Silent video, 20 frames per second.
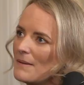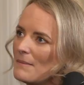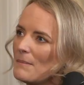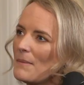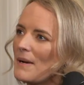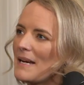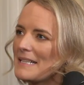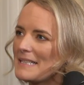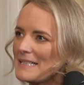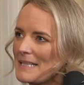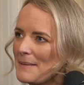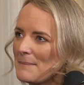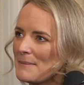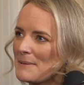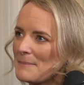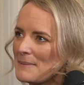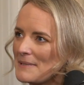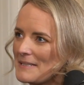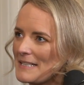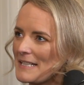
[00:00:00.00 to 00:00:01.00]
My team
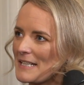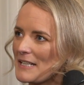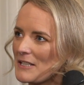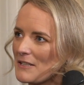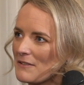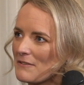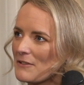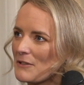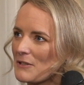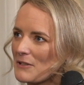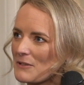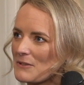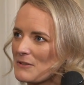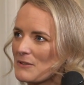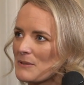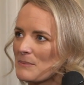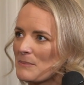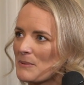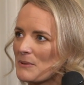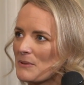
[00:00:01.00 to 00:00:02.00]
in particular
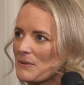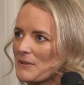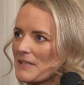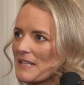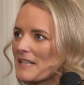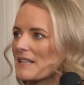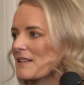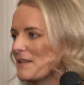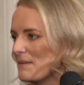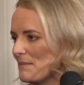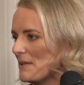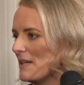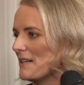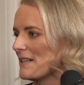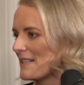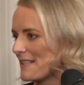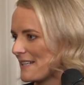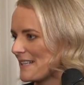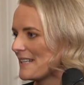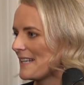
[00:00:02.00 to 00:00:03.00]
focuses more on like the
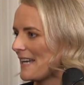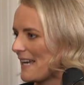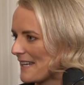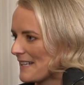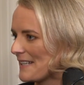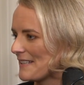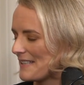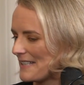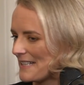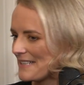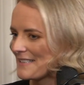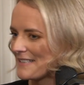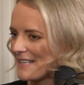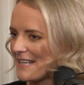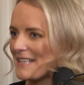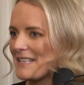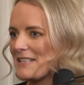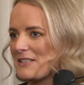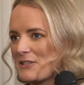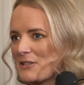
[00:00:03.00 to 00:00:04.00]
marketing analytics
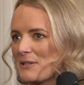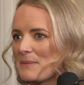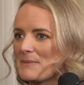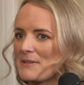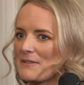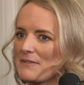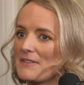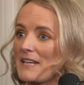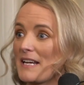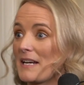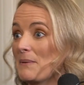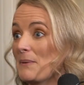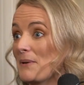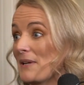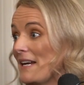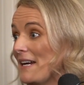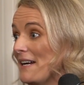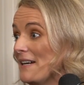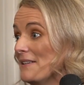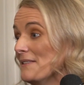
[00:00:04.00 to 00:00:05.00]
side in terms of like
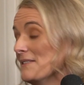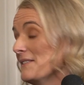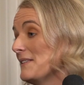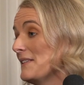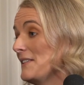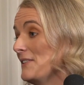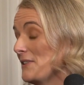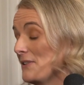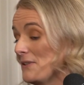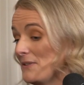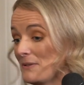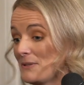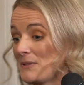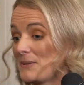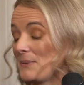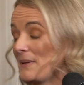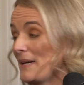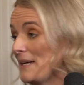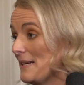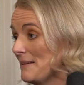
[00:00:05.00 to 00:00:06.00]
what our, the
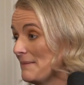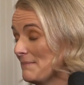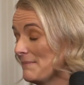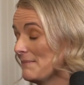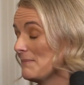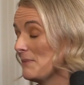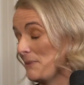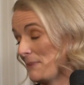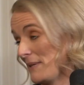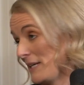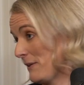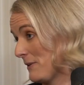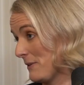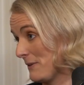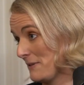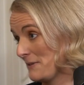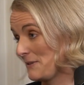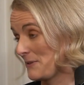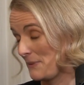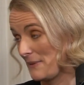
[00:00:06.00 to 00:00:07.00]
Square, what we
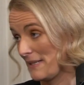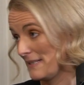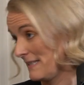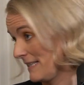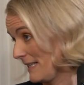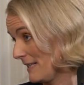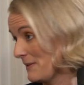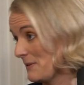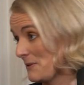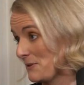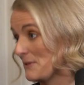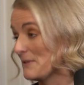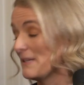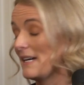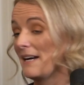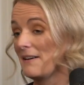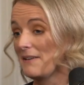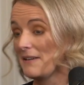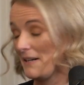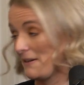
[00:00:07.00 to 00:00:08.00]
call a Square sellers or
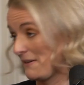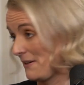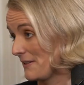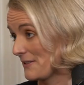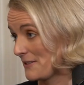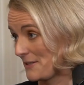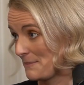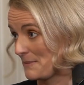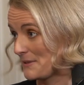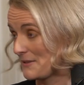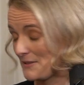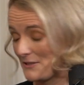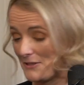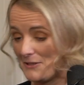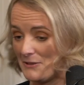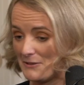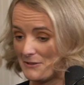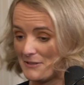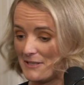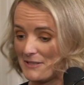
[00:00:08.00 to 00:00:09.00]
our customers that are
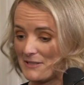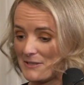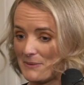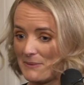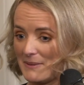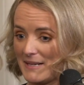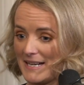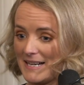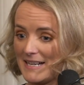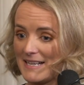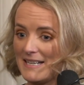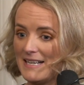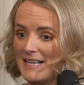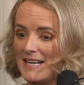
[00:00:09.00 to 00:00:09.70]
using Square.